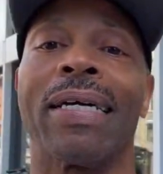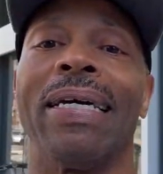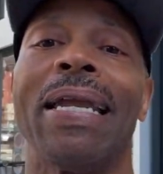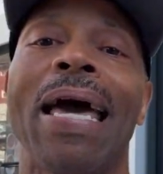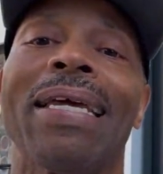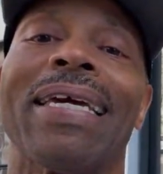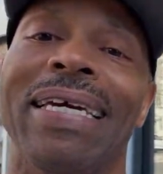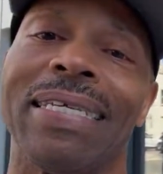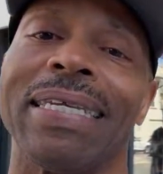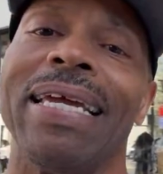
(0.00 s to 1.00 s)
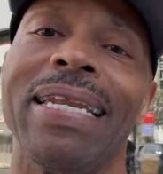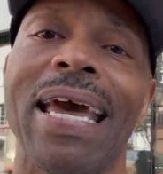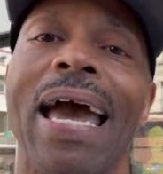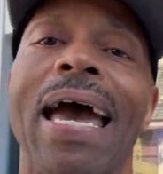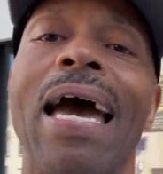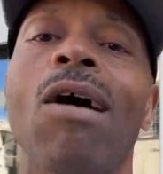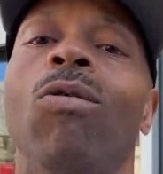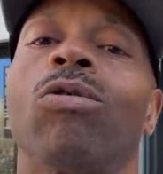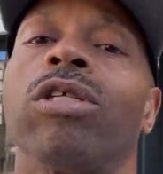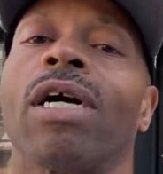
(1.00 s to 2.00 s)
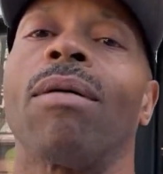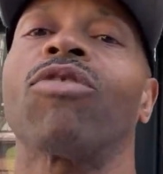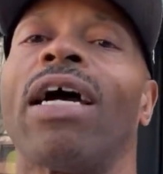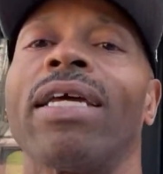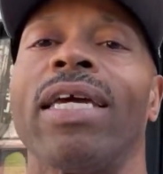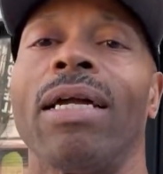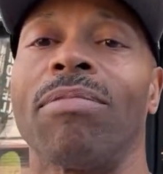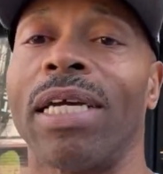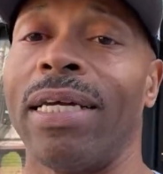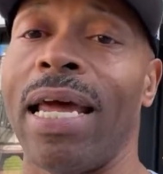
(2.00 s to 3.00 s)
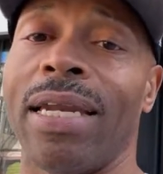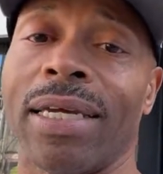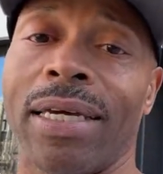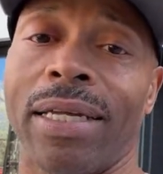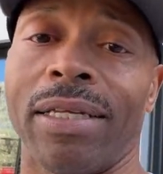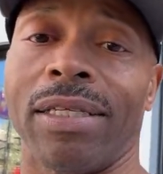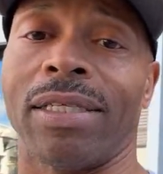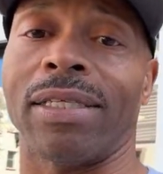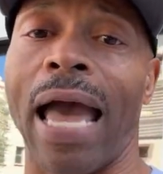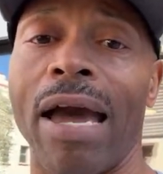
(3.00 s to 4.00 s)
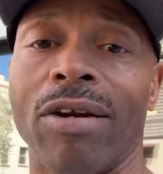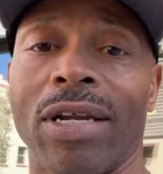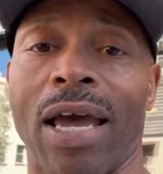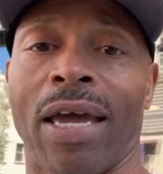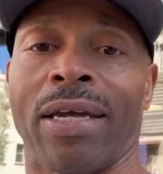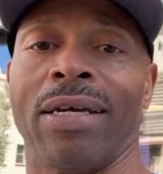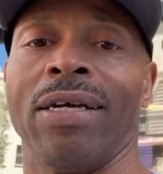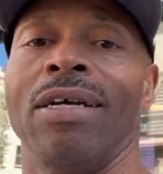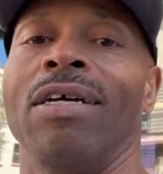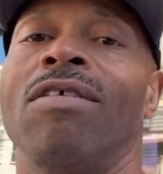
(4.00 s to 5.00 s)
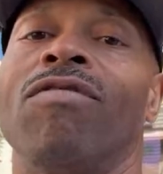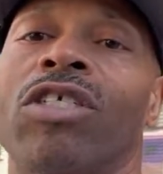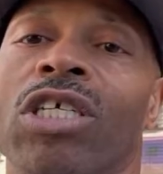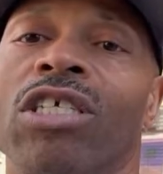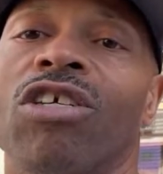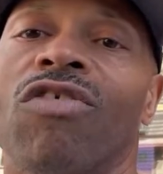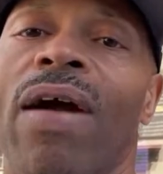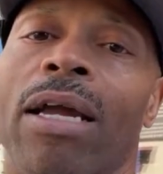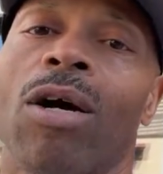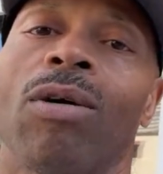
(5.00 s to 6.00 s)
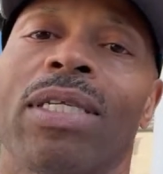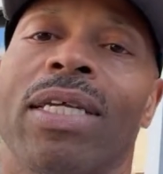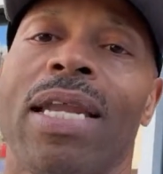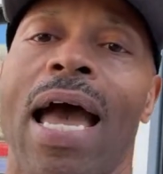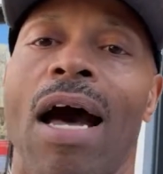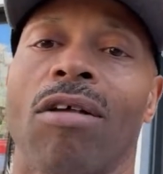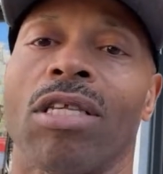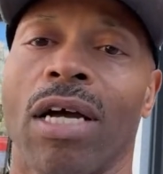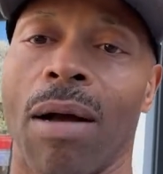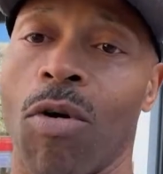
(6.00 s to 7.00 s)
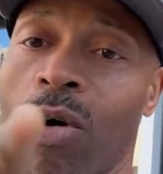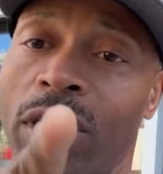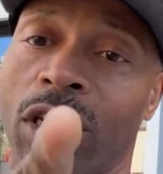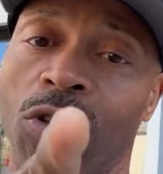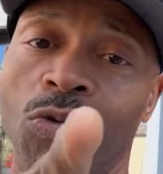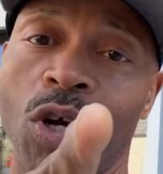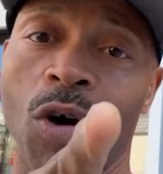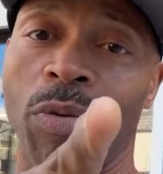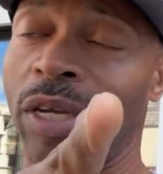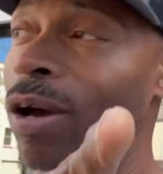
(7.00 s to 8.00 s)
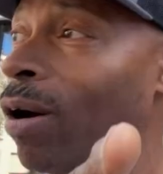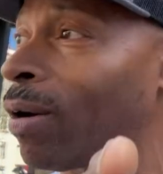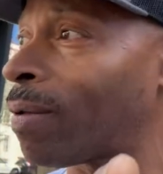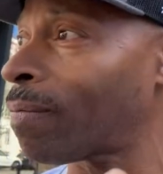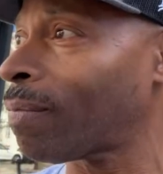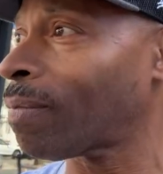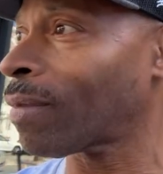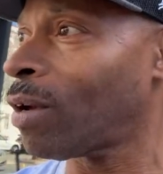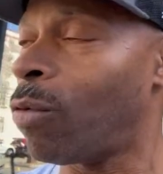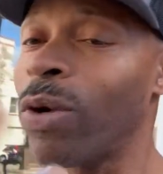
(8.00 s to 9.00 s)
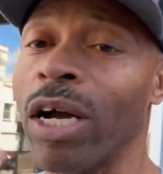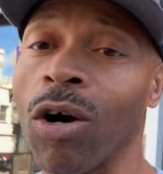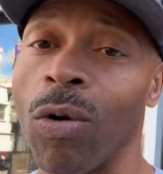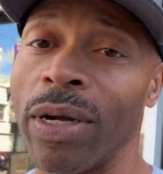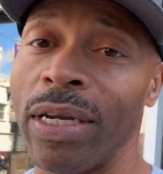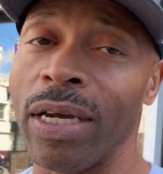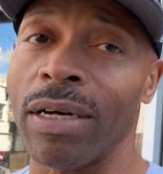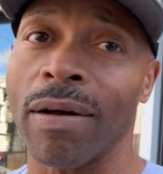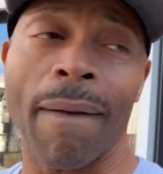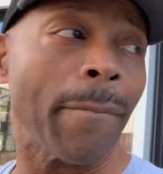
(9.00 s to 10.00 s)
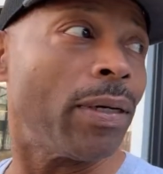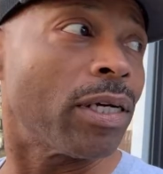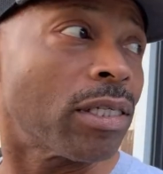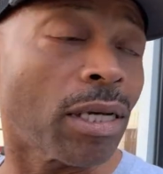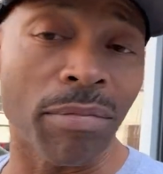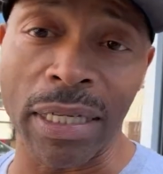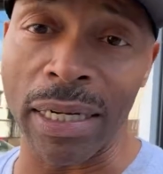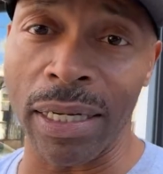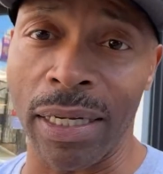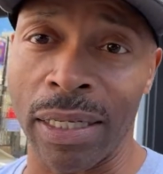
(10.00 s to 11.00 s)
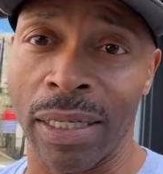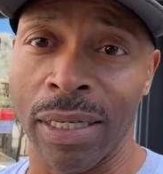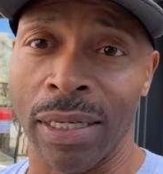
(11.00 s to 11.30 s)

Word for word: Connecticut is in the house. Look, I'm trying to get up to Connecticut Saturday. Virginia Greco is in the house. Look, I'm going to Qdoba, y'all. We're going to go in there, get something to eat.